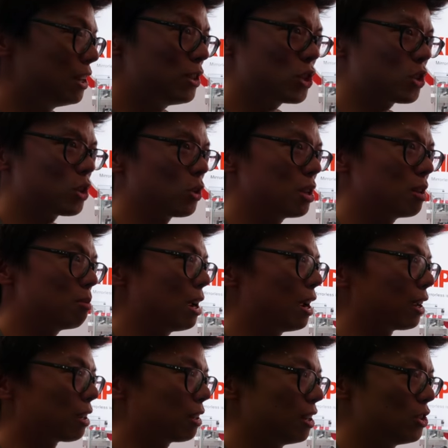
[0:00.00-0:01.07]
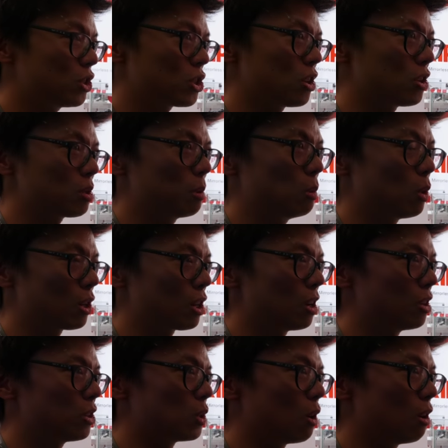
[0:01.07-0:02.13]
He's just gone in the back. He just asked me what
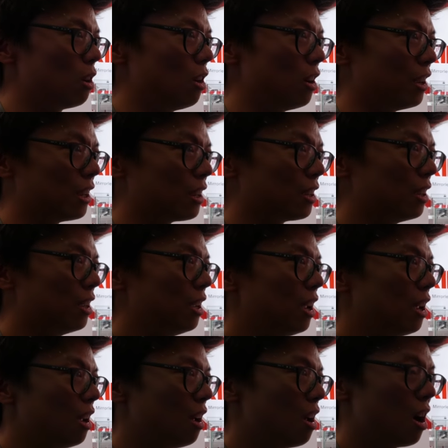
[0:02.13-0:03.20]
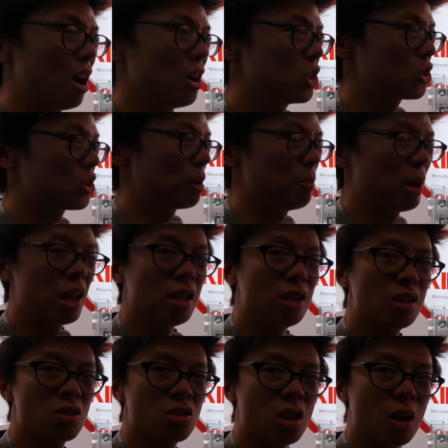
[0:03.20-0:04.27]
colour do I like. I just said
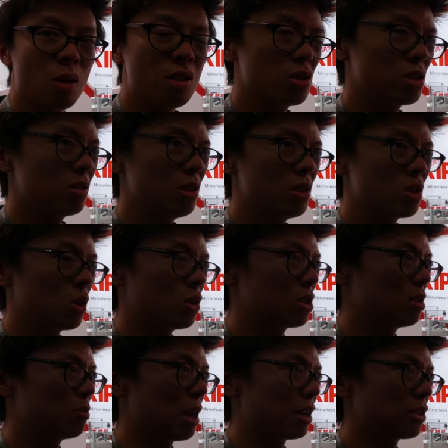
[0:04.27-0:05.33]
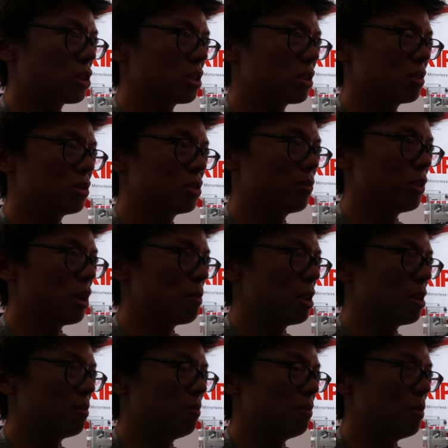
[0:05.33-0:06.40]
pink, so he's gone to the back to find me
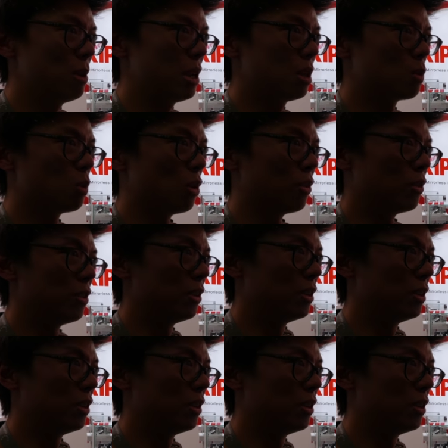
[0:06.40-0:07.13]
a pink one.